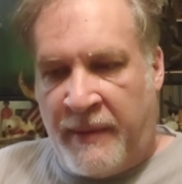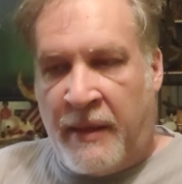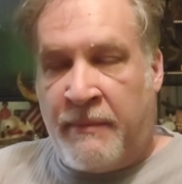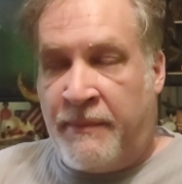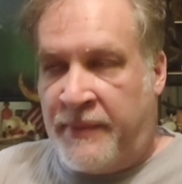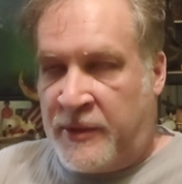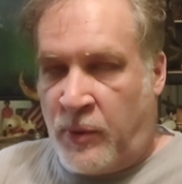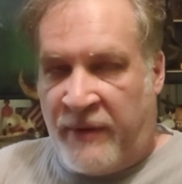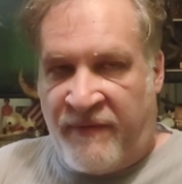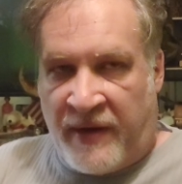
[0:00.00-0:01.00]
in
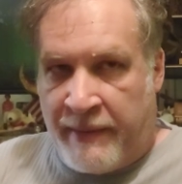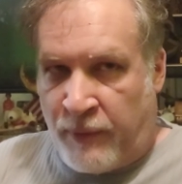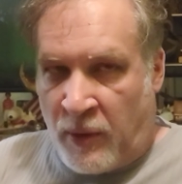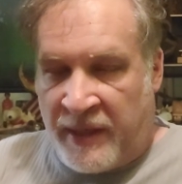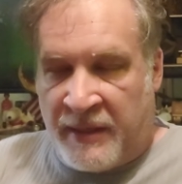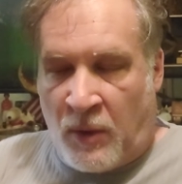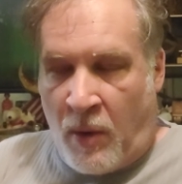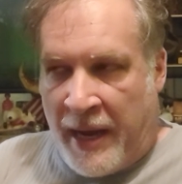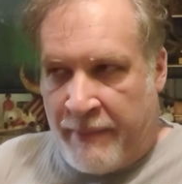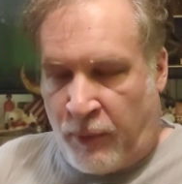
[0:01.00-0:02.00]
between very broken and
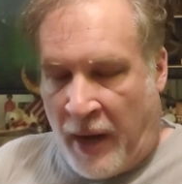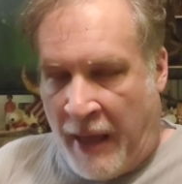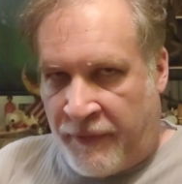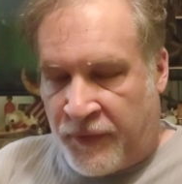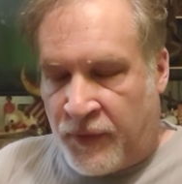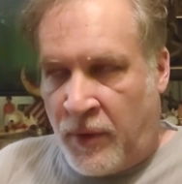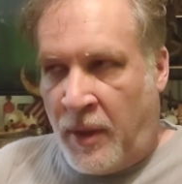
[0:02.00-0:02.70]
quiet breaths.